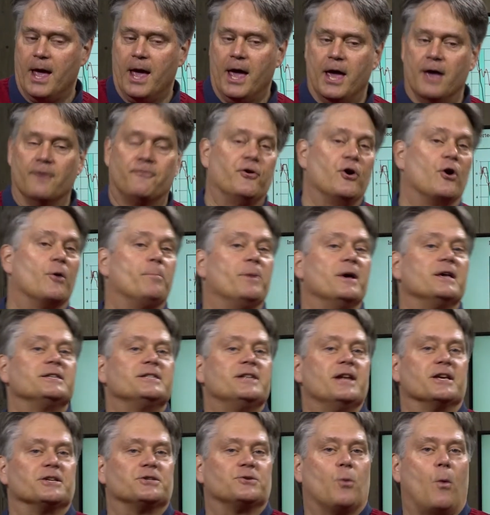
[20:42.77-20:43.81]
If you're a
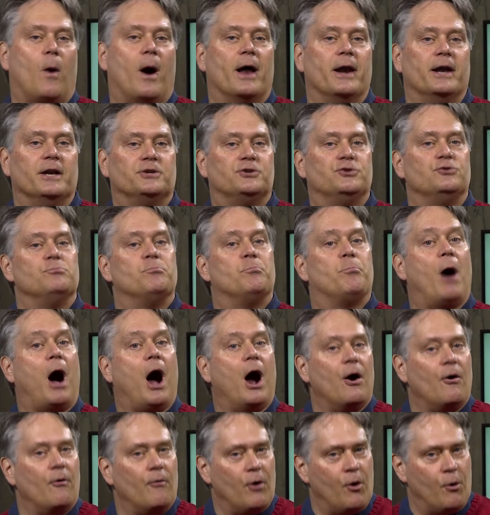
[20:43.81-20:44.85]
business wanting to
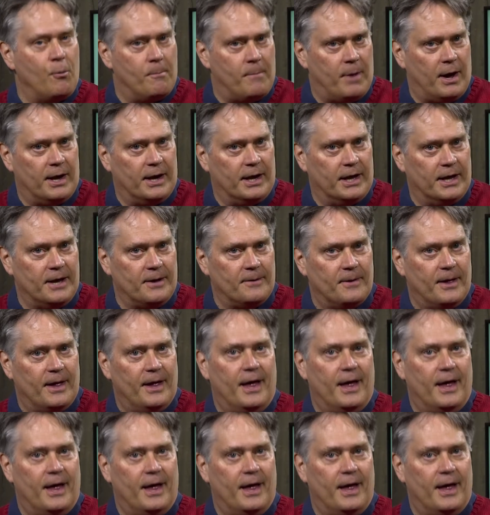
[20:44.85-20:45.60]
borrow money,